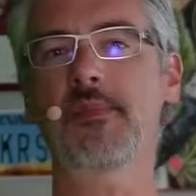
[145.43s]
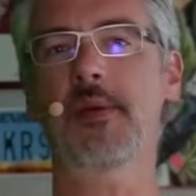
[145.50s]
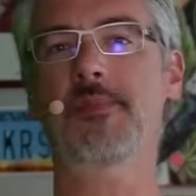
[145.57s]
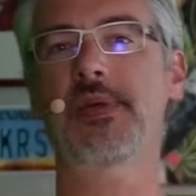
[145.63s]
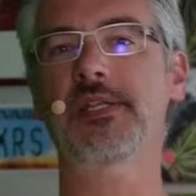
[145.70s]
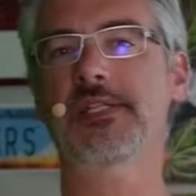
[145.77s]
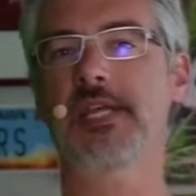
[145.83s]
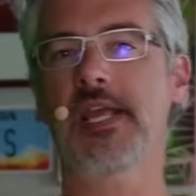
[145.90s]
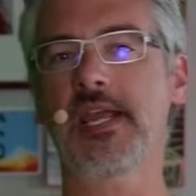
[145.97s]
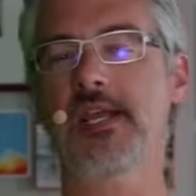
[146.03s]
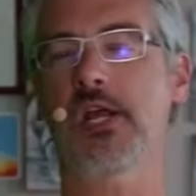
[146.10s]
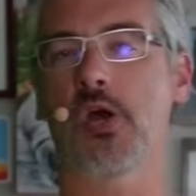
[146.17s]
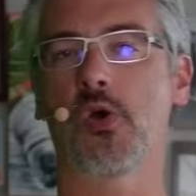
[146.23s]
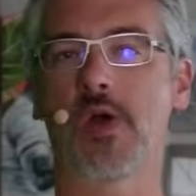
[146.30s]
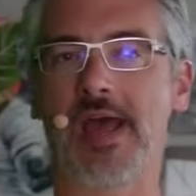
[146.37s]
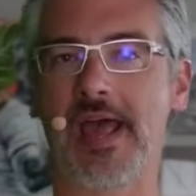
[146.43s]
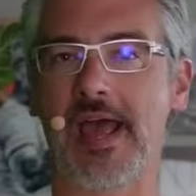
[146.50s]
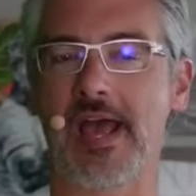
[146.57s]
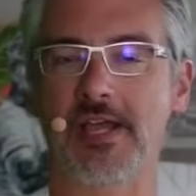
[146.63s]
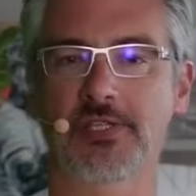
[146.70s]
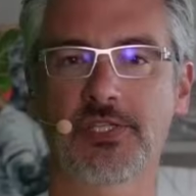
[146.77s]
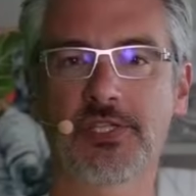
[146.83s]
a Potato
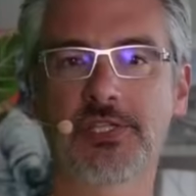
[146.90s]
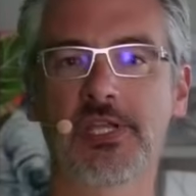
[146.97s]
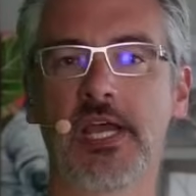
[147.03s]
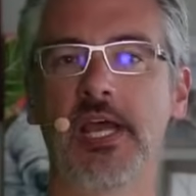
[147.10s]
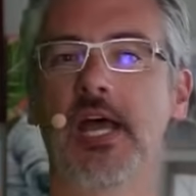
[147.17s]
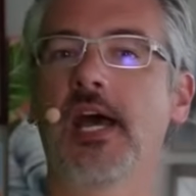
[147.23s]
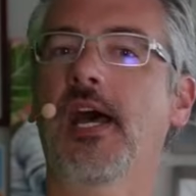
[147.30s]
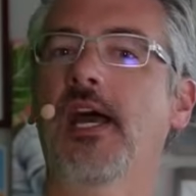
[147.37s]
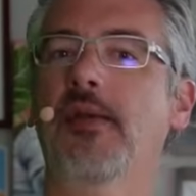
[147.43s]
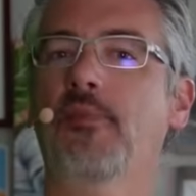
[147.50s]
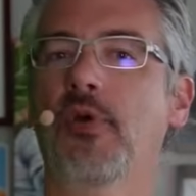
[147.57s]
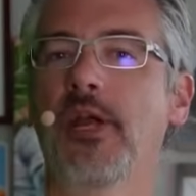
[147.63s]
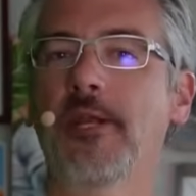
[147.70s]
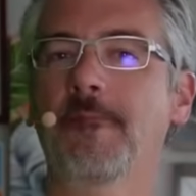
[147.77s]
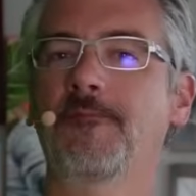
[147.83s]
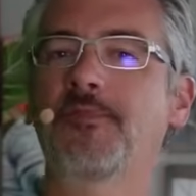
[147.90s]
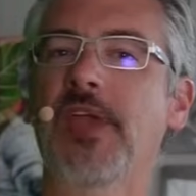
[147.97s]
asks, Hi Brent,